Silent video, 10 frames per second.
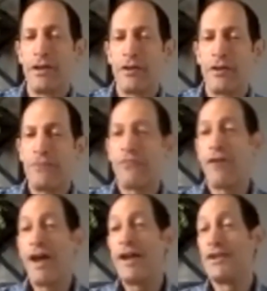good
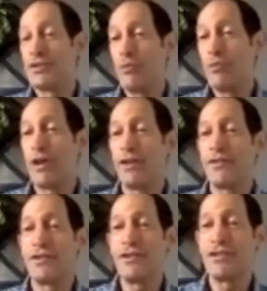friends
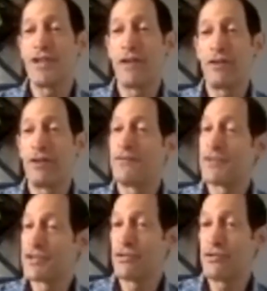with several of
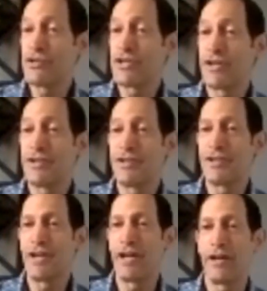the
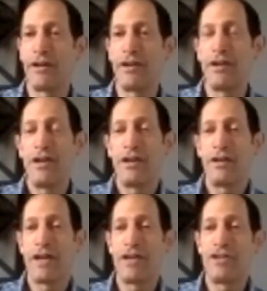surgeons in
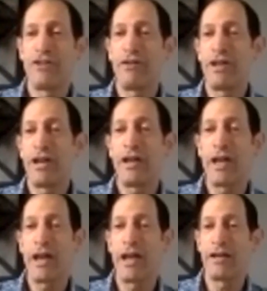Nigeria
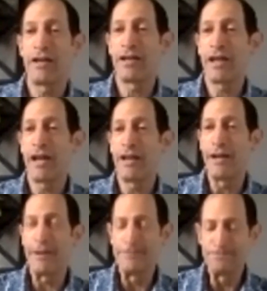and in
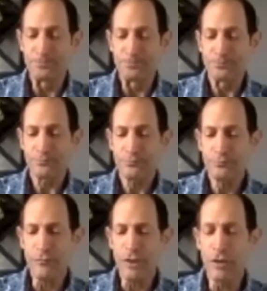Kenya
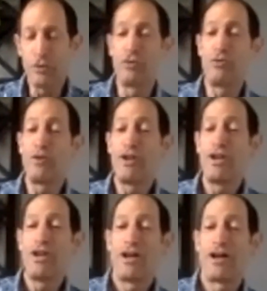who
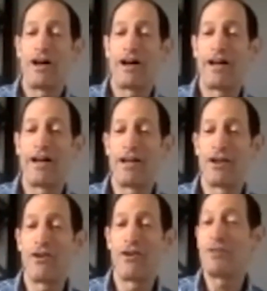
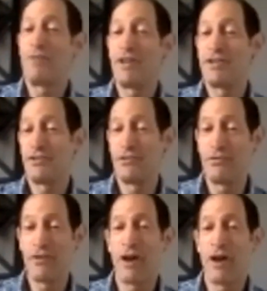encouraged me to
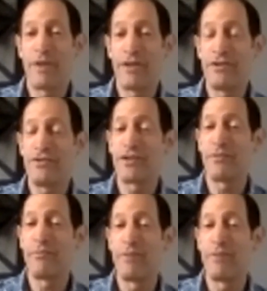come and do some